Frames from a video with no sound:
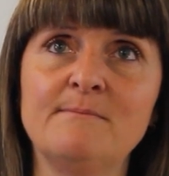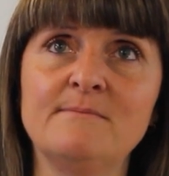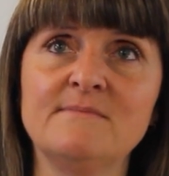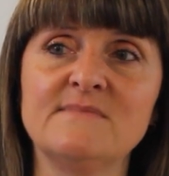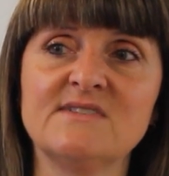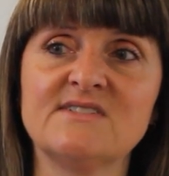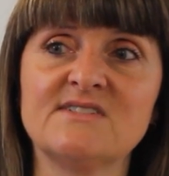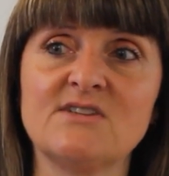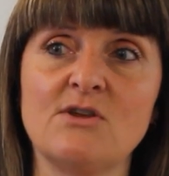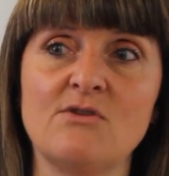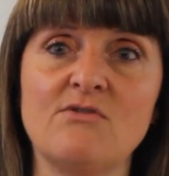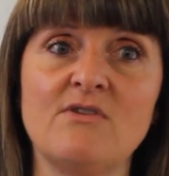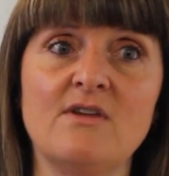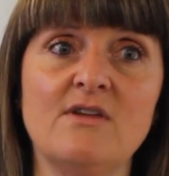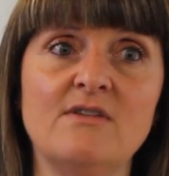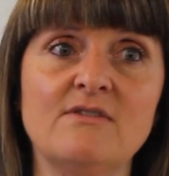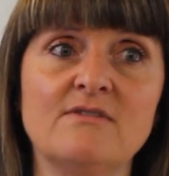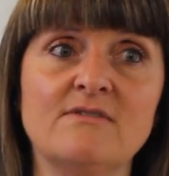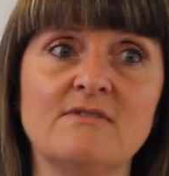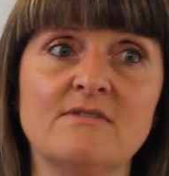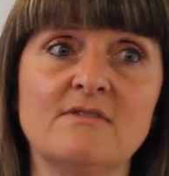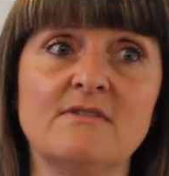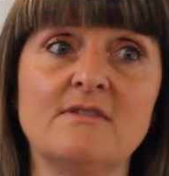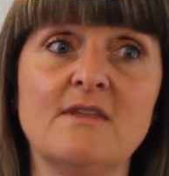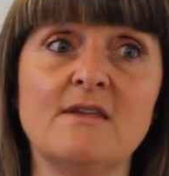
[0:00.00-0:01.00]
so that
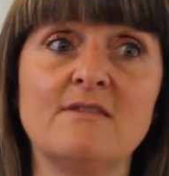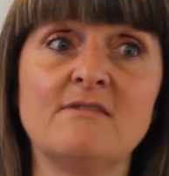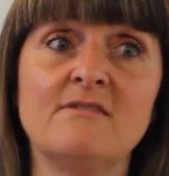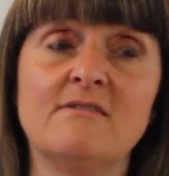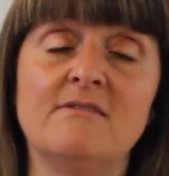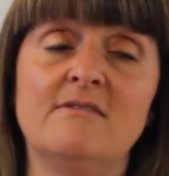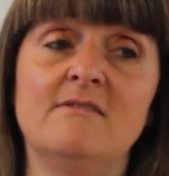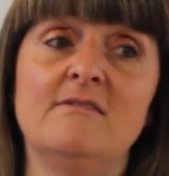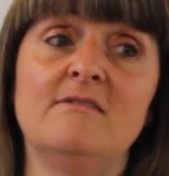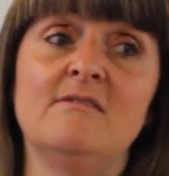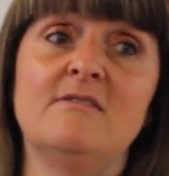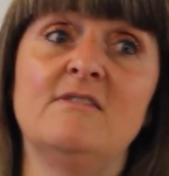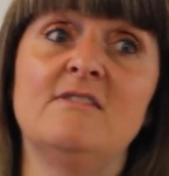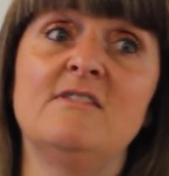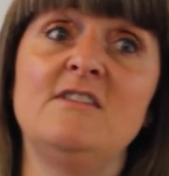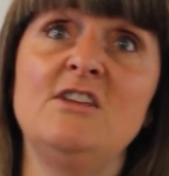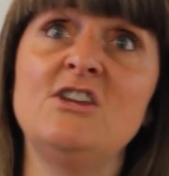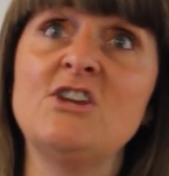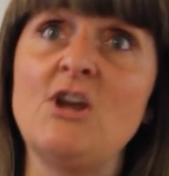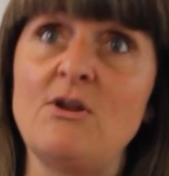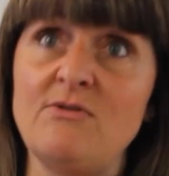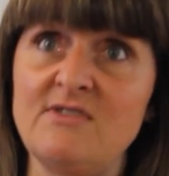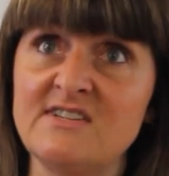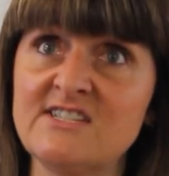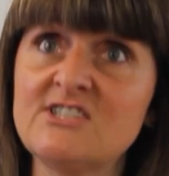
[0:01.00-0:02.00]
the
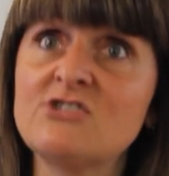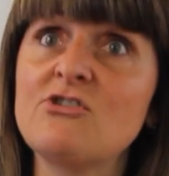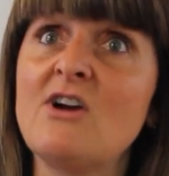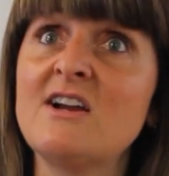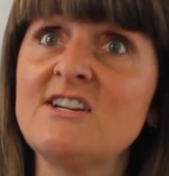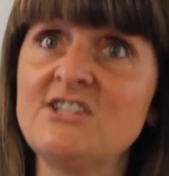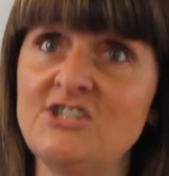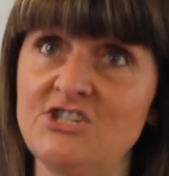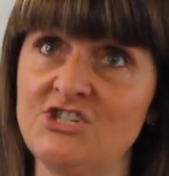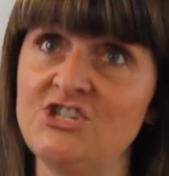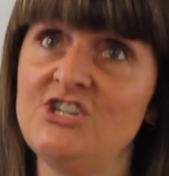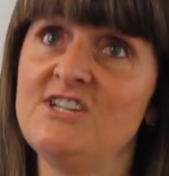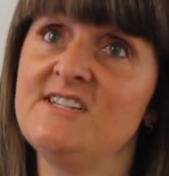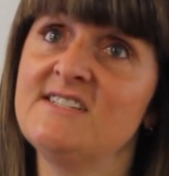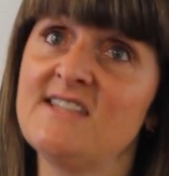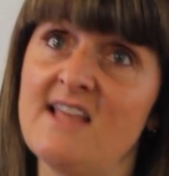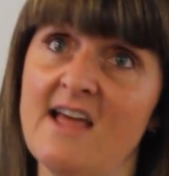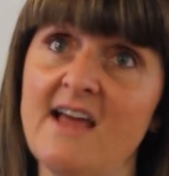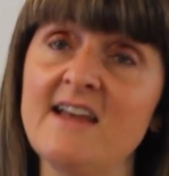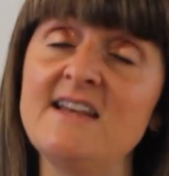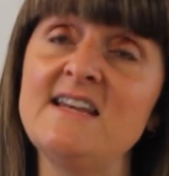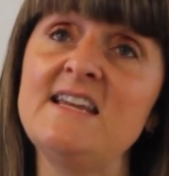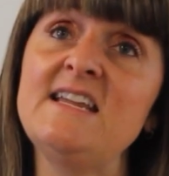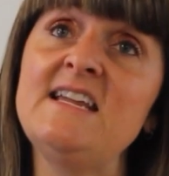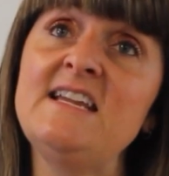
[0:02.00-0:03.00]
strategies
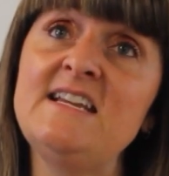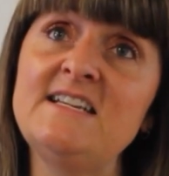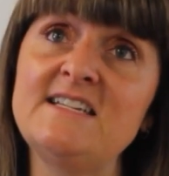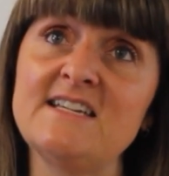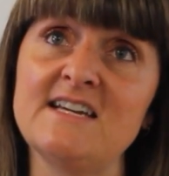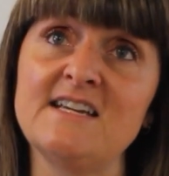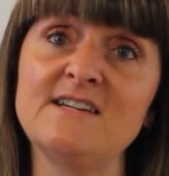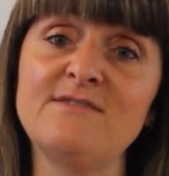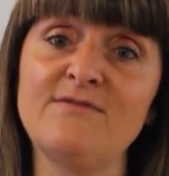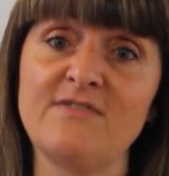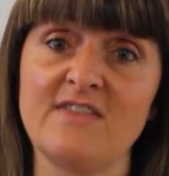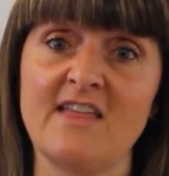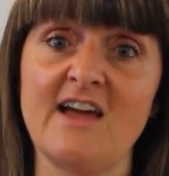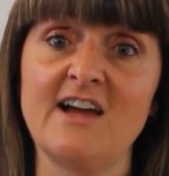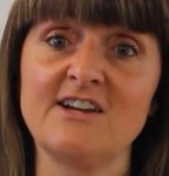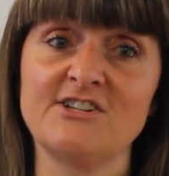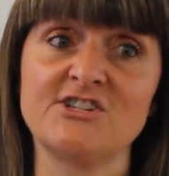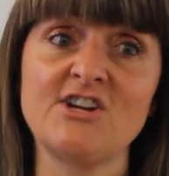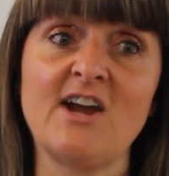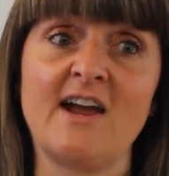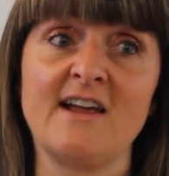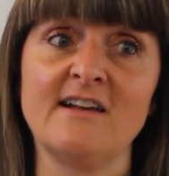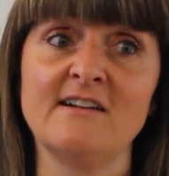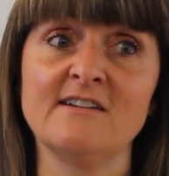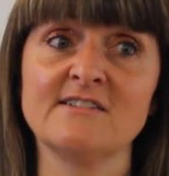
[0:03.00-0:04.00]
that are needed for that
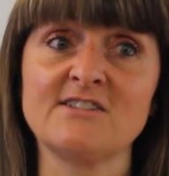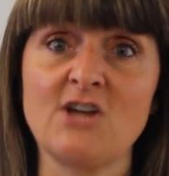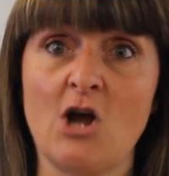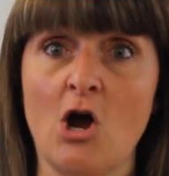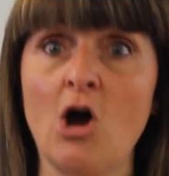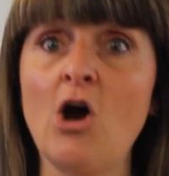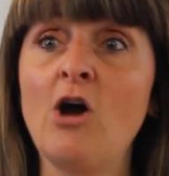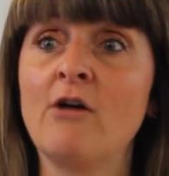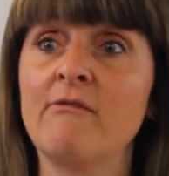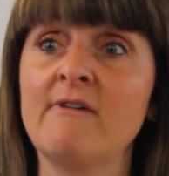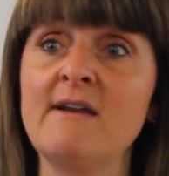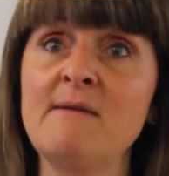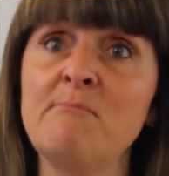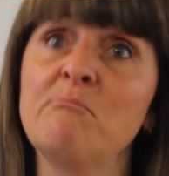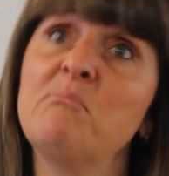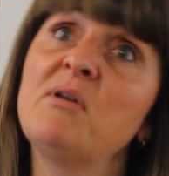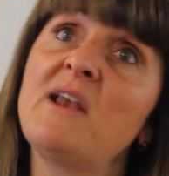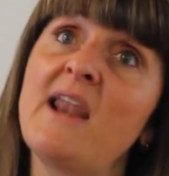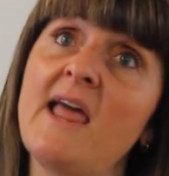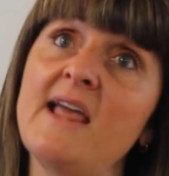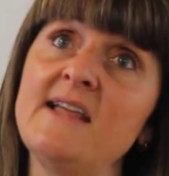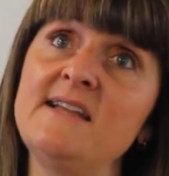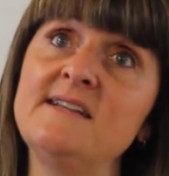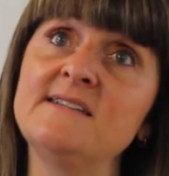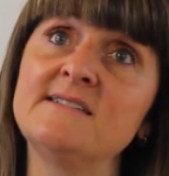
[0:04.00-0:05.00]
child are in
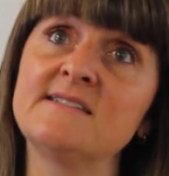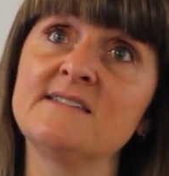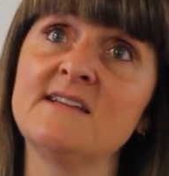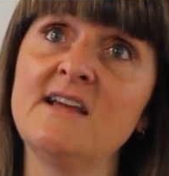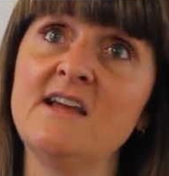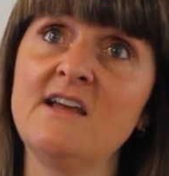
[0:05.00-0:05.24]
place.